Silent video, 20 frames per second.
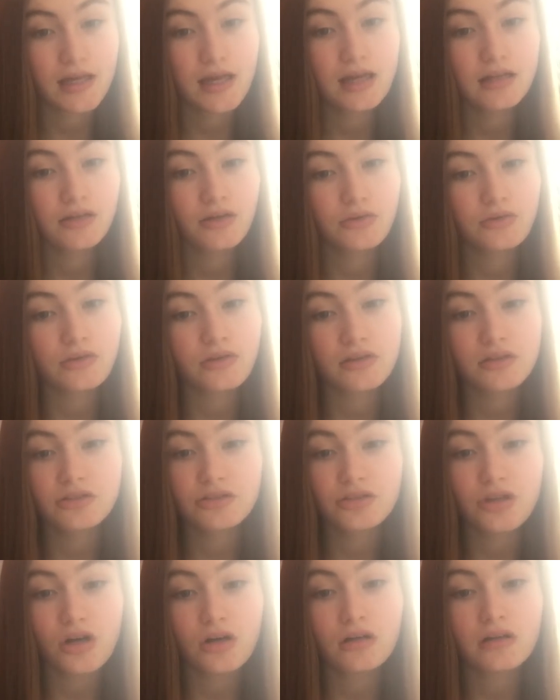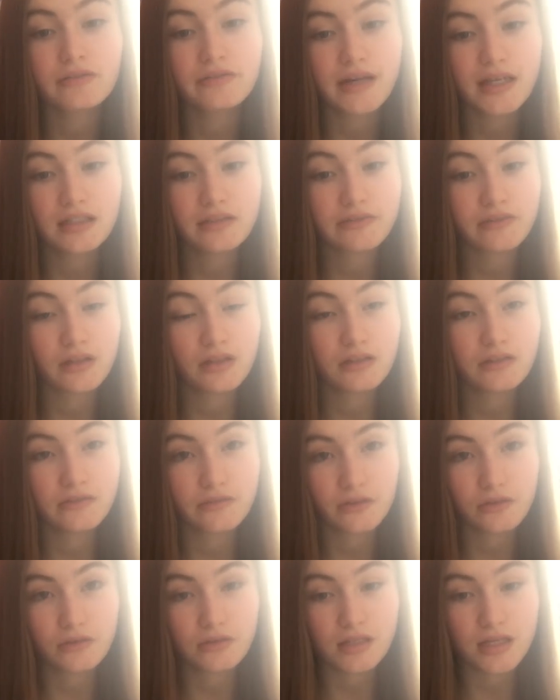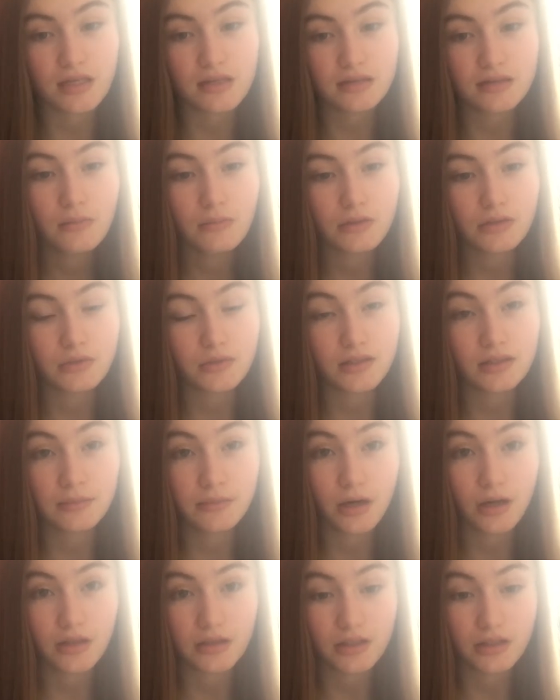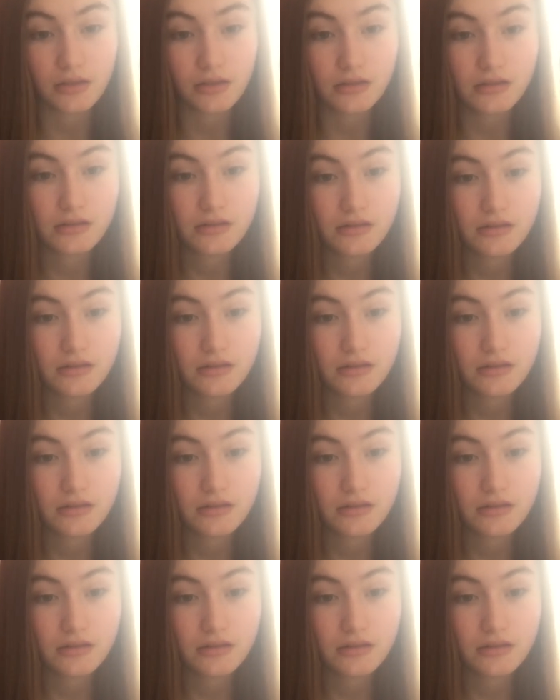due to the stronger van der Waals forces between the molecules.